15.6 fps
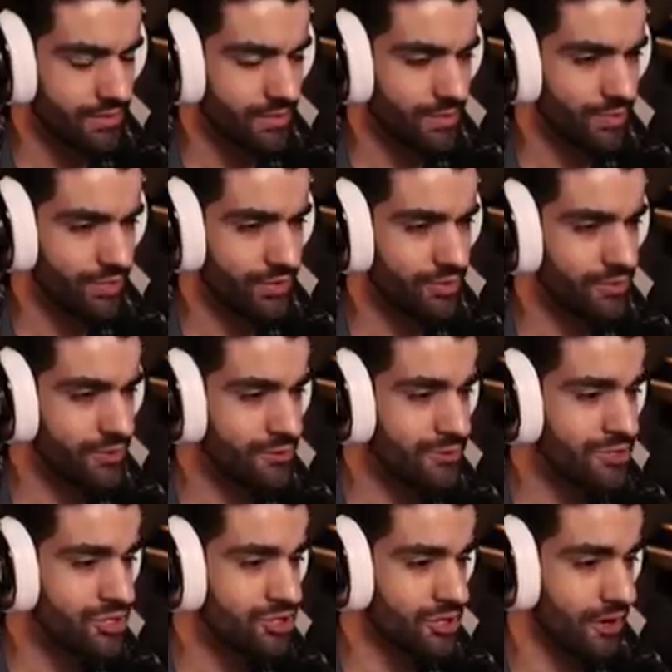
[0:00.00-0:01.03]
Bro, no
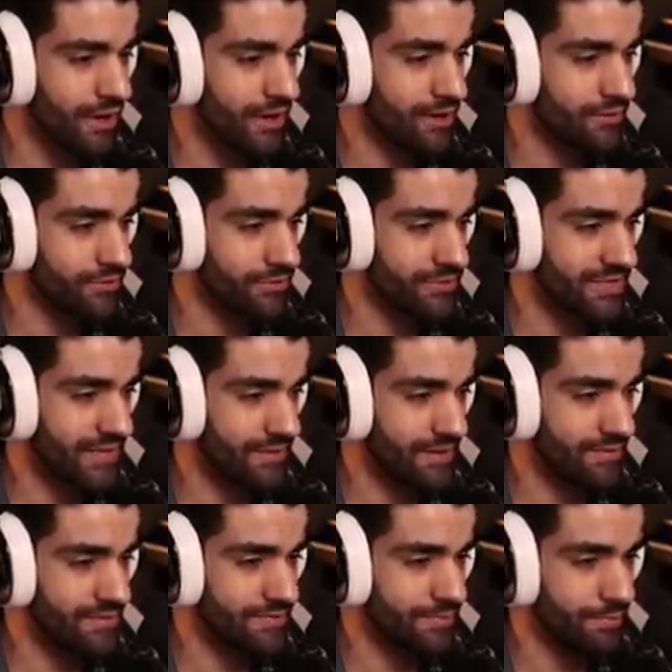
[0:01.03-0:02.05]
shot. Your Runescape name
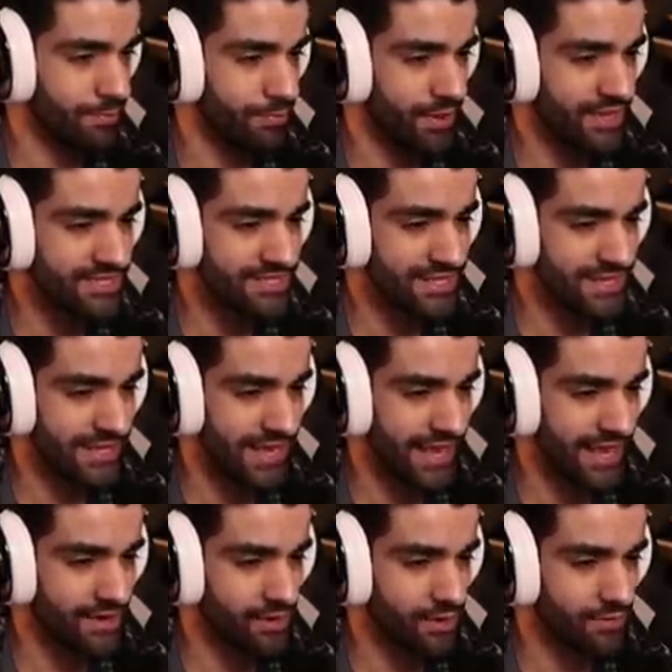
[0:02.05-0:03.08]
is Busty Gandalf.